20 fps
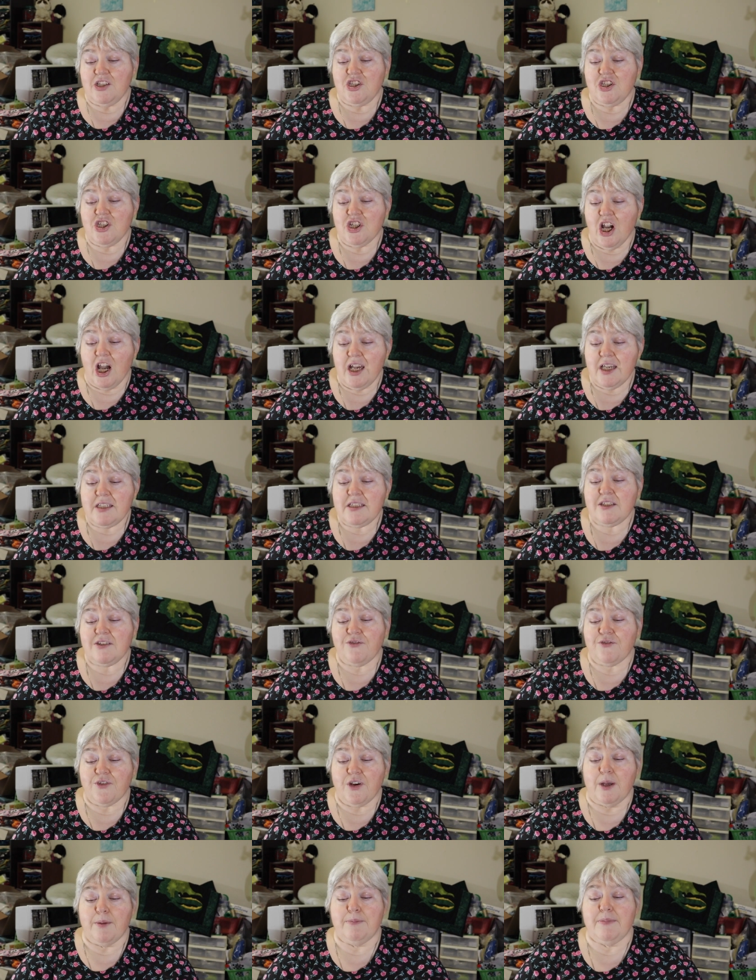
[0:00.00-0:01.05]
just
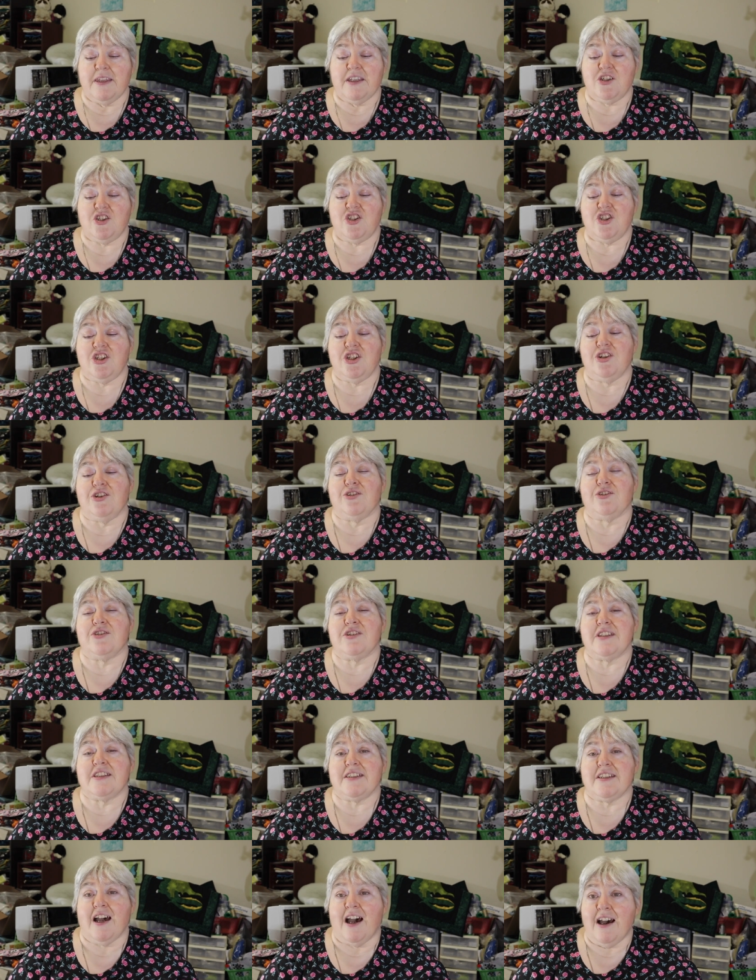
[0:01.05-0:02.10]
from the sheer
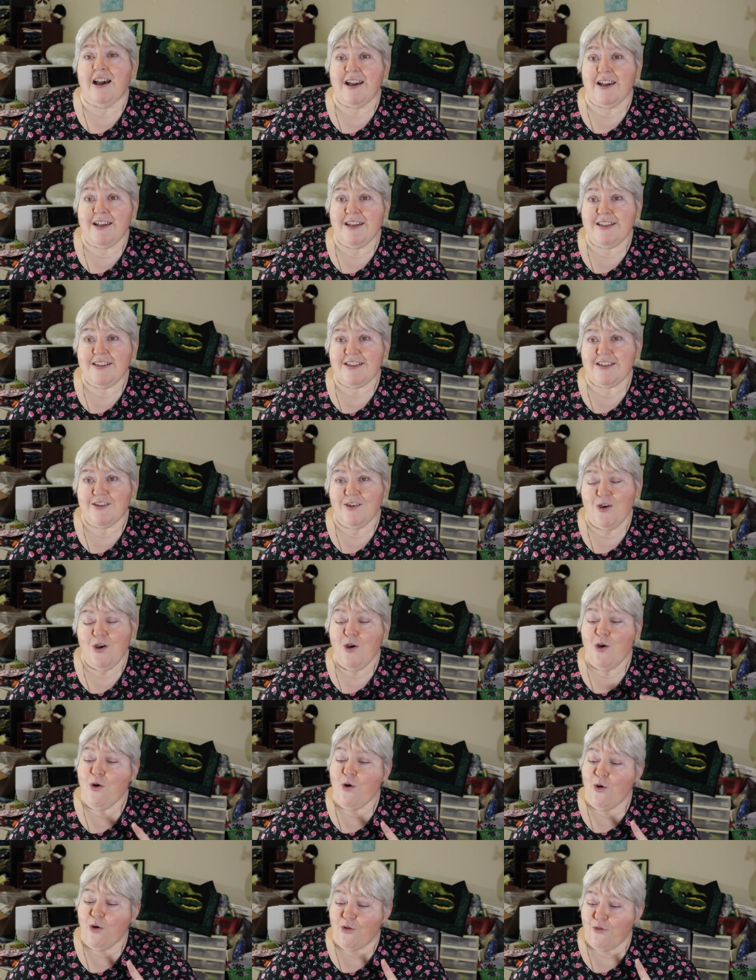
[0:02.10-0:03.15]
size
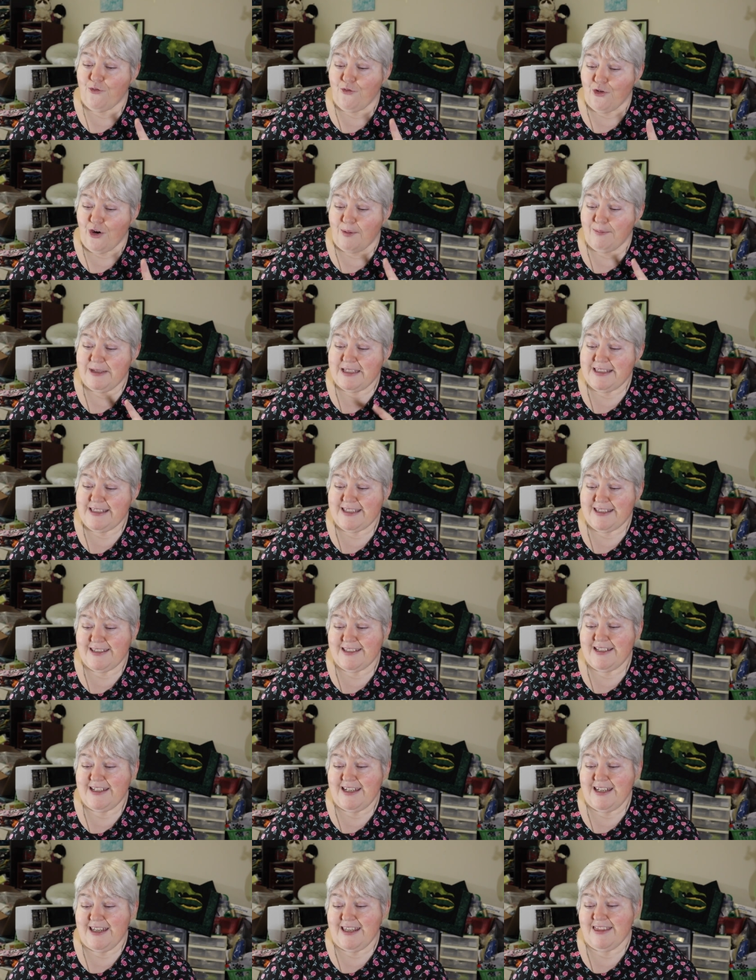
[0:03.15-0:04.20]
or from its
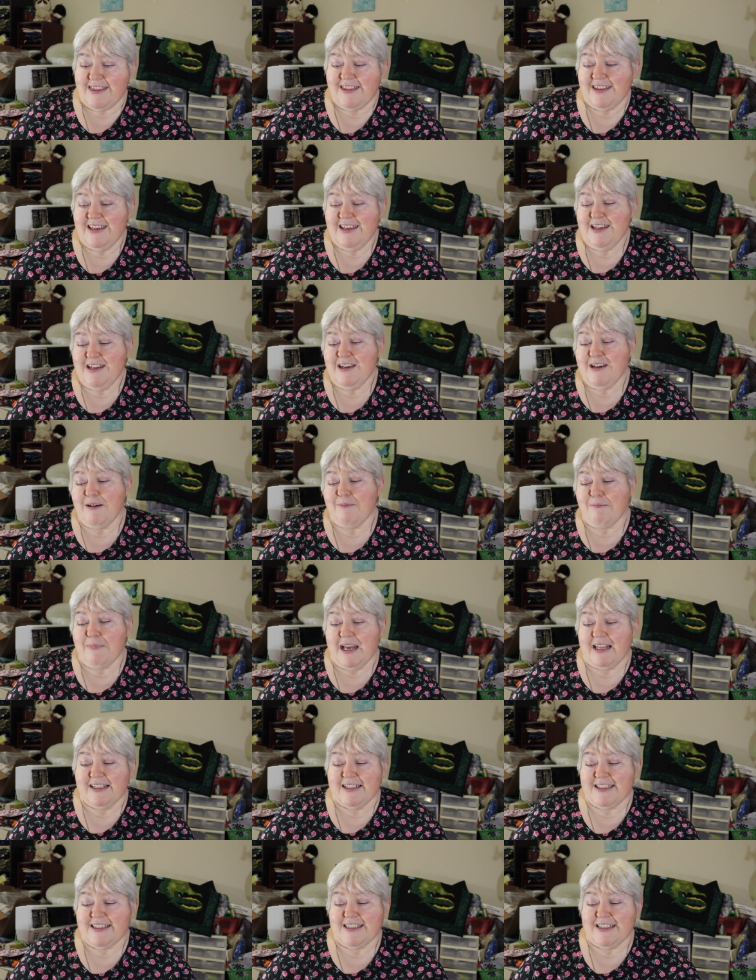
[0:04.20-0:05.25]
teeth,
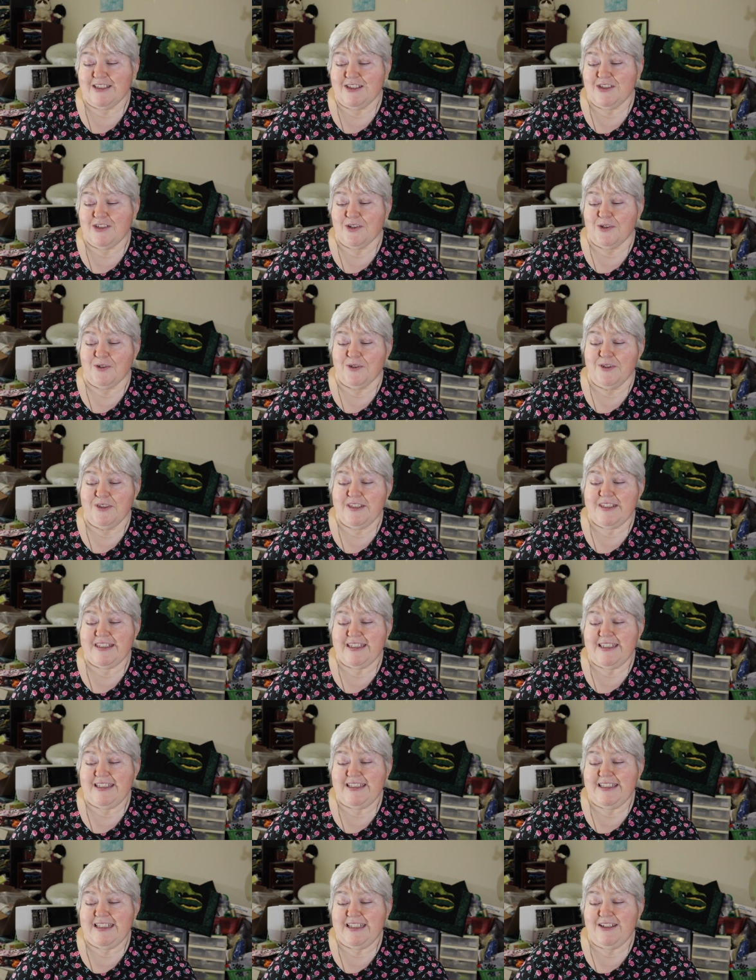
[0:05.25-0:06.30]
Mallison told
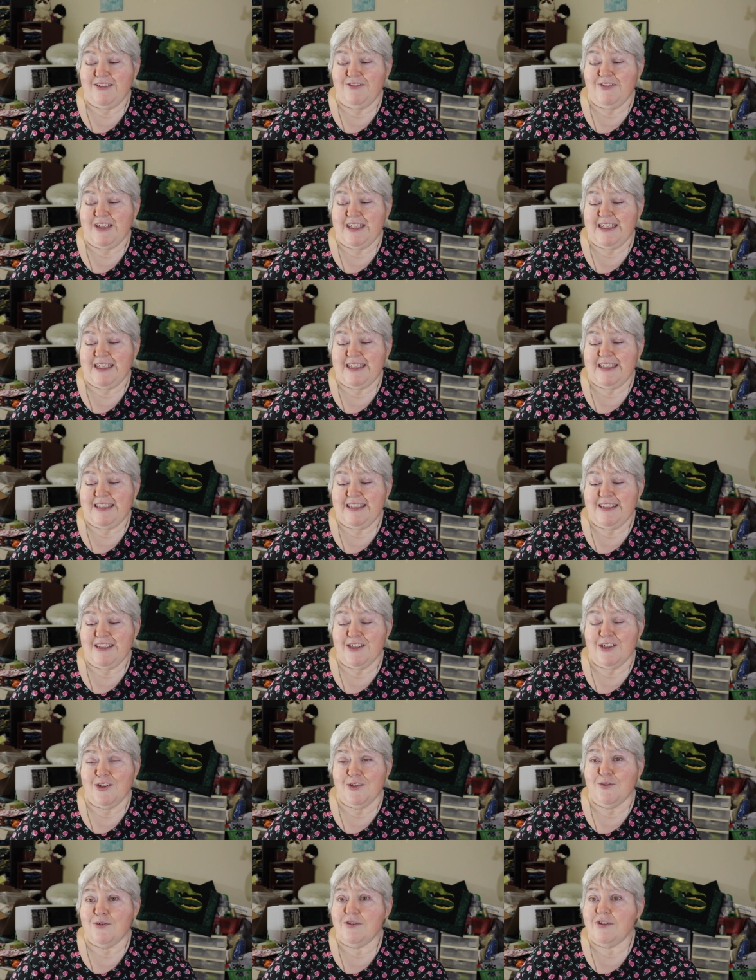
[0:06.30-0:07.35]
CTV
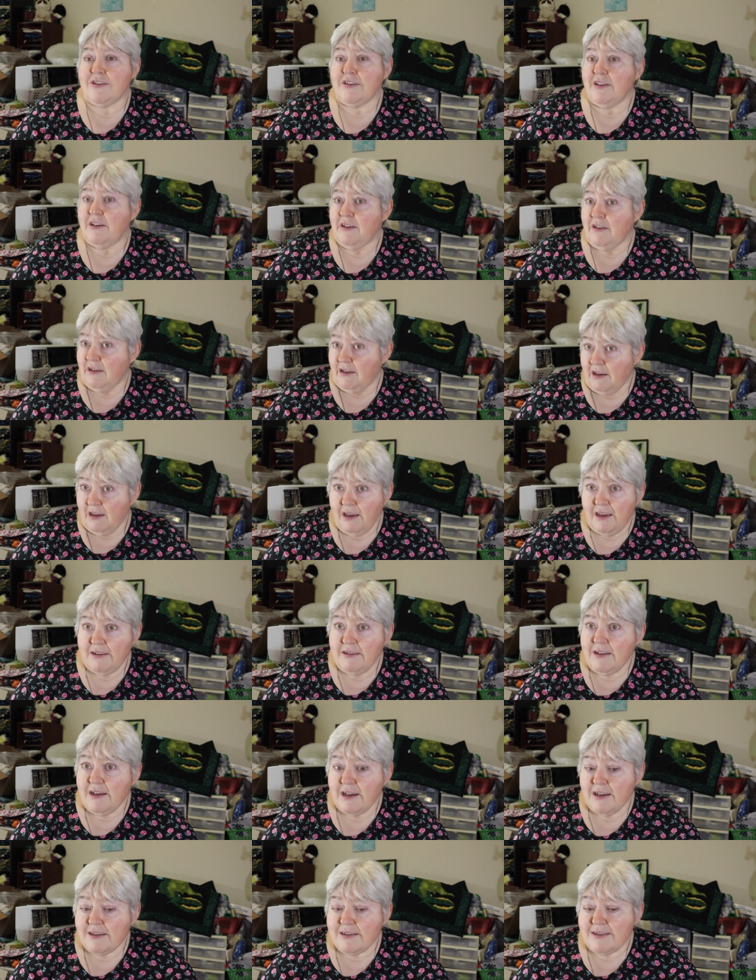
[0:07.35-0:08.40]
News. And
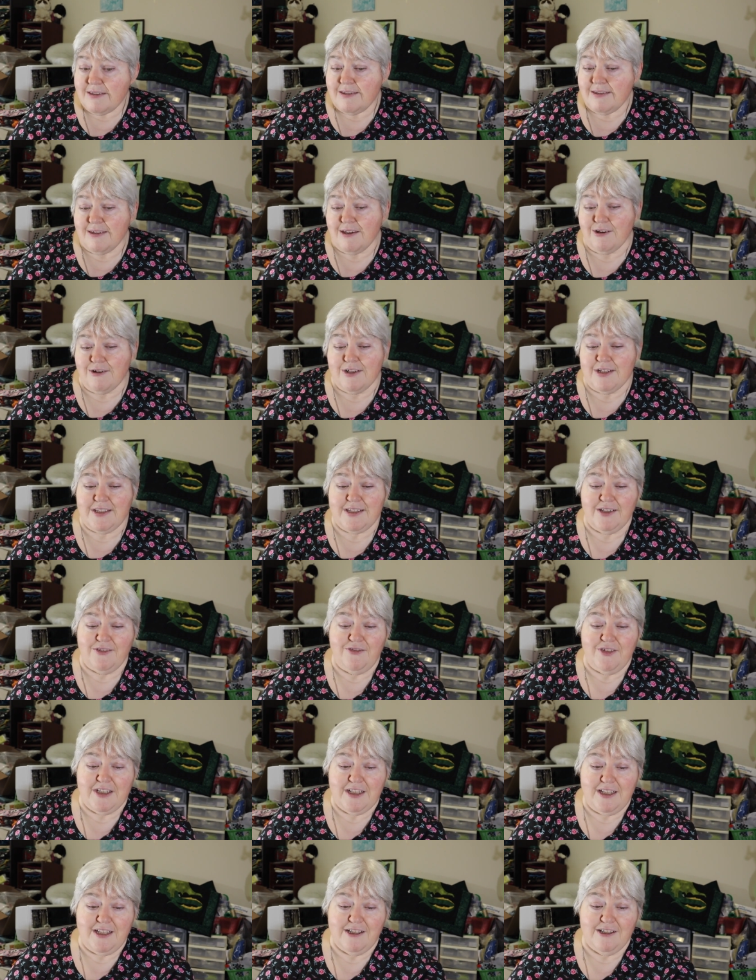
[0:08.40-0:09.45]
yes, there is a
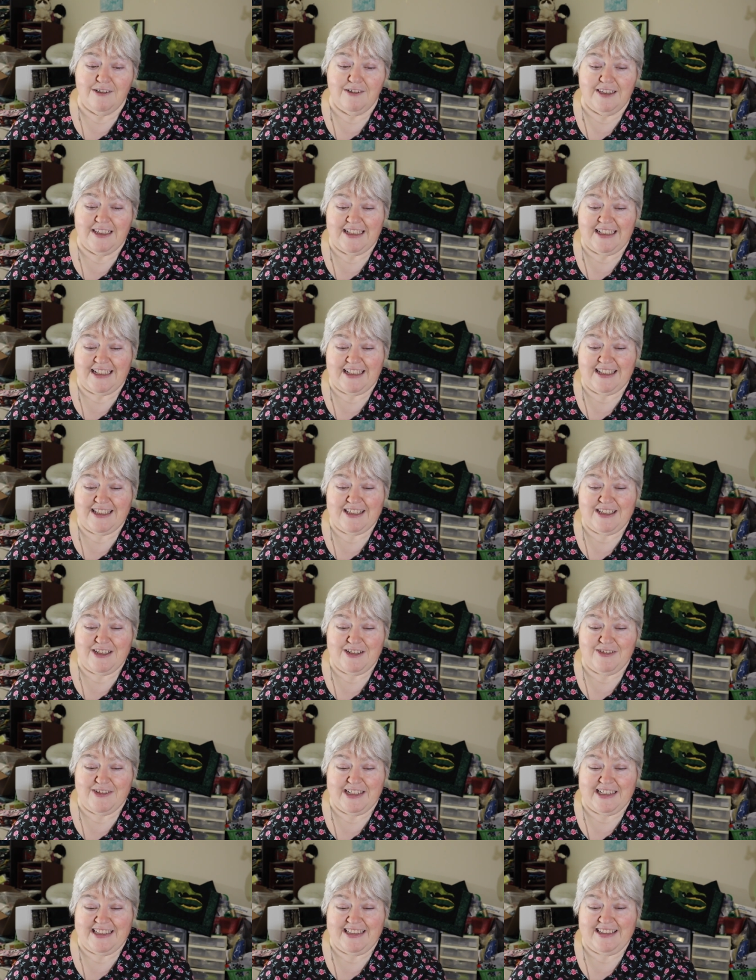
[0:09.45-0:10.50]
video link
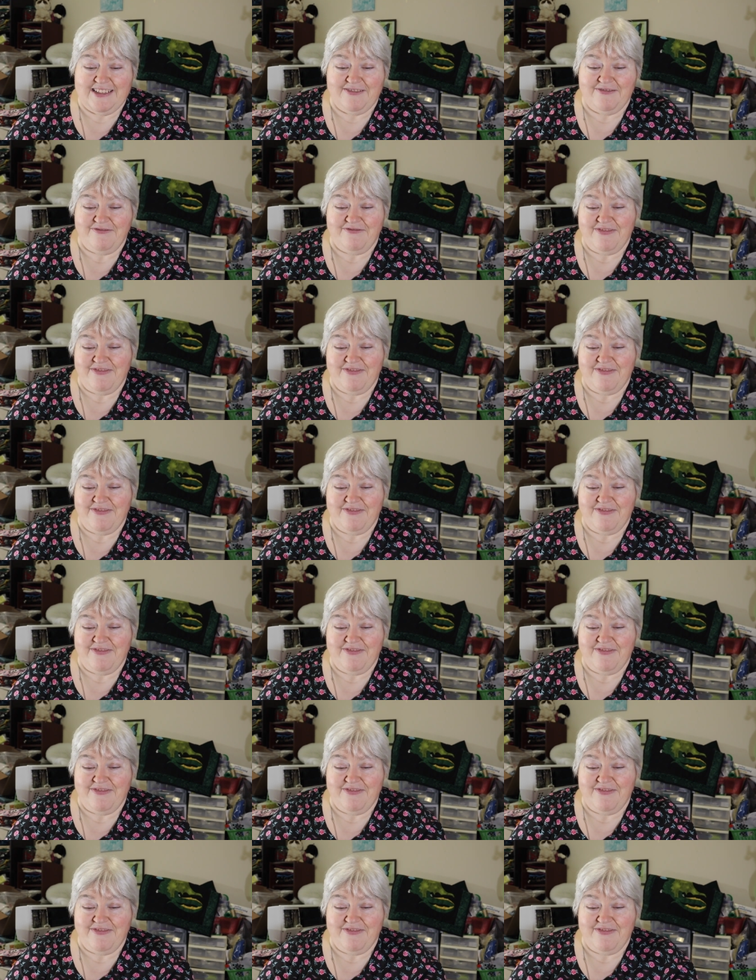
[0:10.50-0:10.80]
to it.